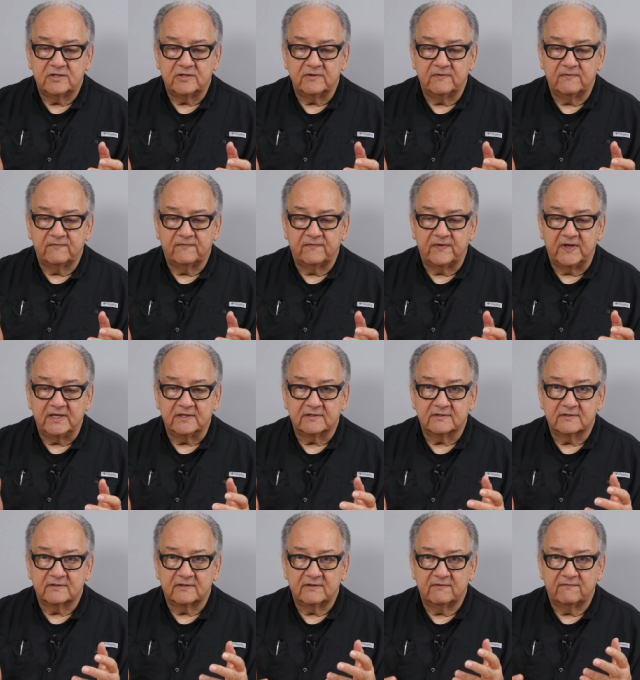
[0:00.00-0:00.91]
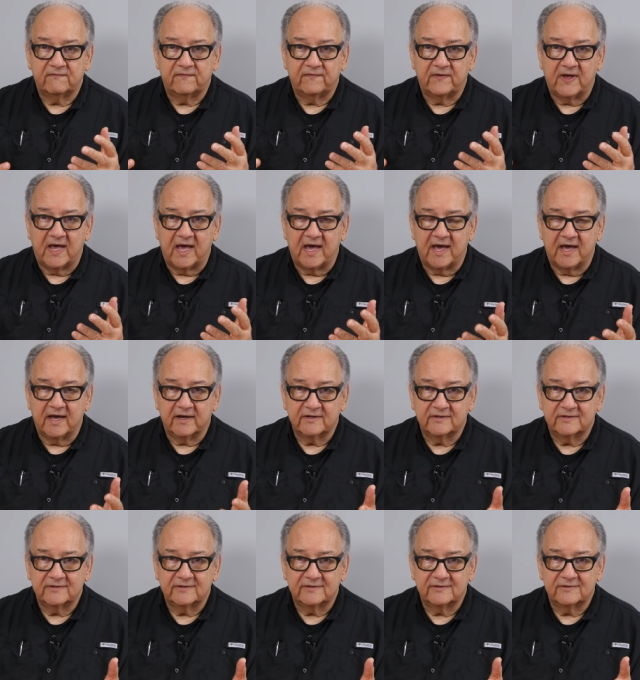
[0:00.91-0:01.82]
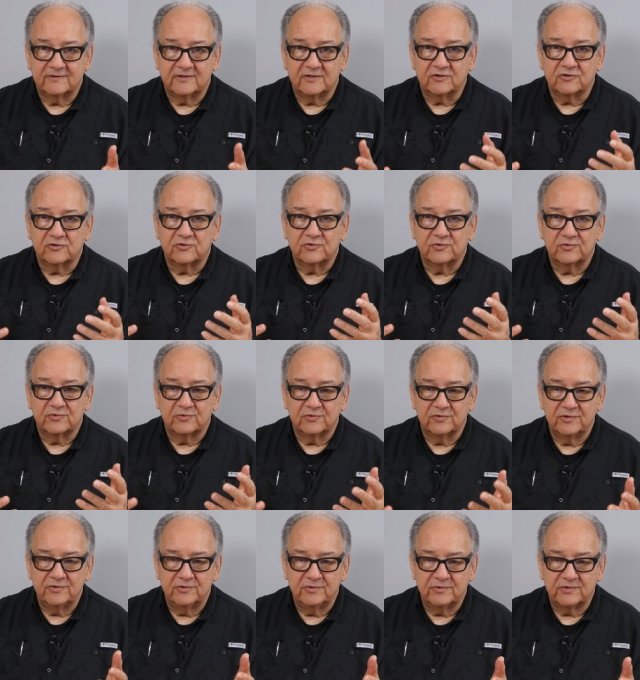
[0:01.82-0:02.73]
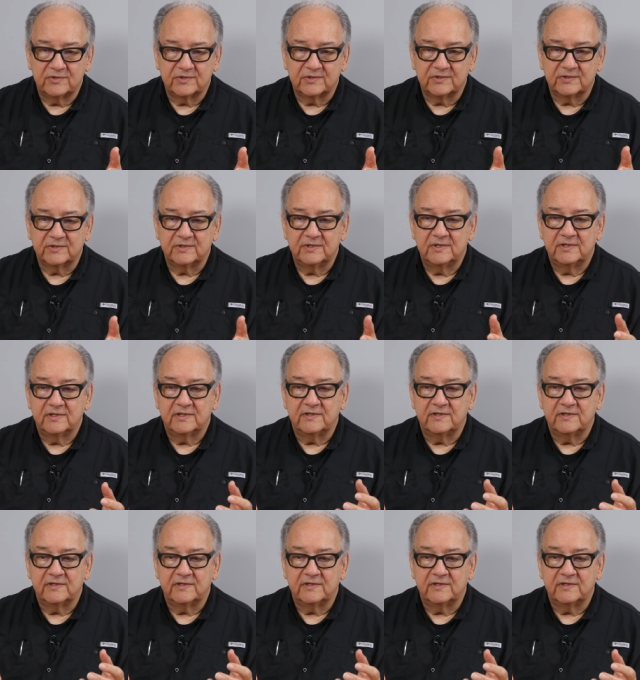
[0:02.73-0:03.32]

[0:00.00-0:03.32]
to face the facts, the truths,